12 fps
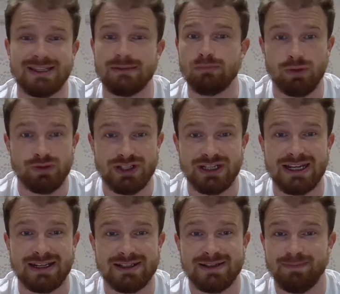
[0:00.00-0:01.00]
It's the Monchi
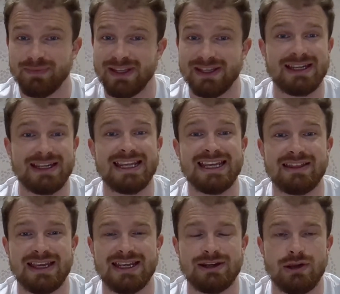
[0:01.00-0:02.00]
links. It's the
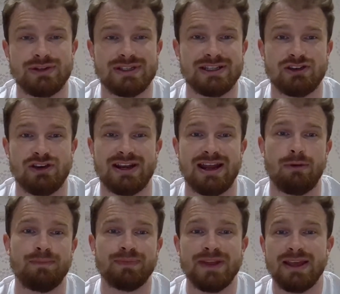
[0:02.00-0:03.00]
league that he knows inside out.